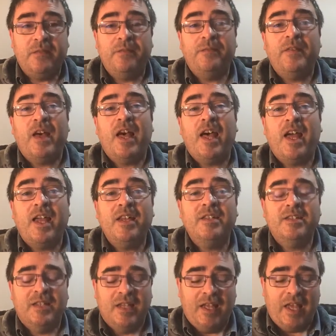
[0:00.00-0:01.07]
they
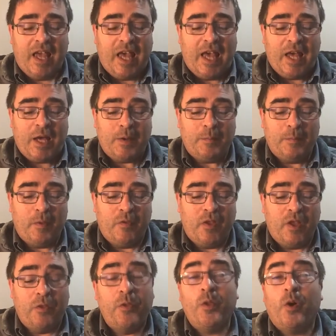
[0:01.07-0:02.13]
defied
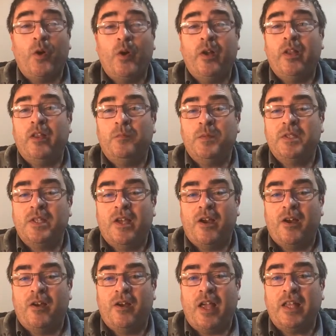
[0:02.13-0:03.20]
the authority that
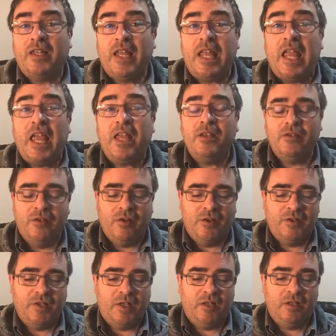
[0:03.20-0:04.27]
was there, and they
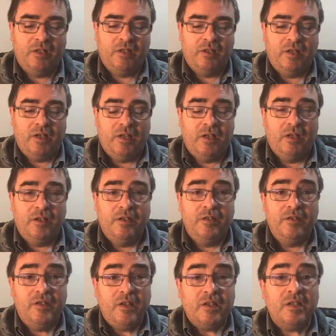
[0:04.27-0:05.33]
hid their son.
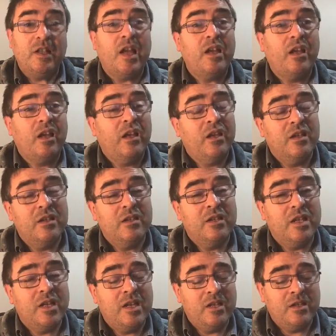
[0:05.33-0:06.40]
Just like
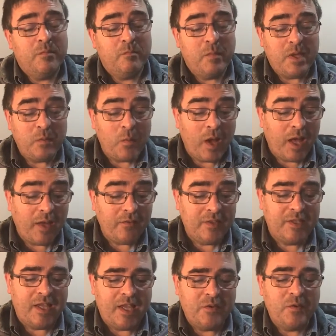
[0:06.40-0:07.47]
the
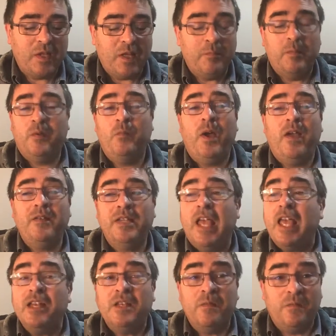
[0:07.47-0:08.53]
midwives, the Israelite
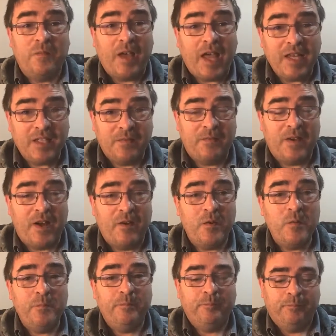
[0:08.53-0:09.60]
midwives, defied the
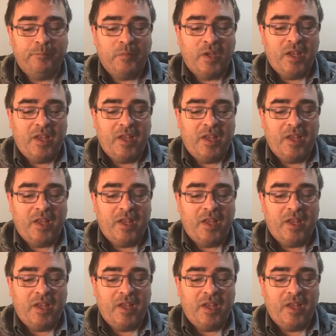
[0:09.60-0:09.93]
Pharaoh.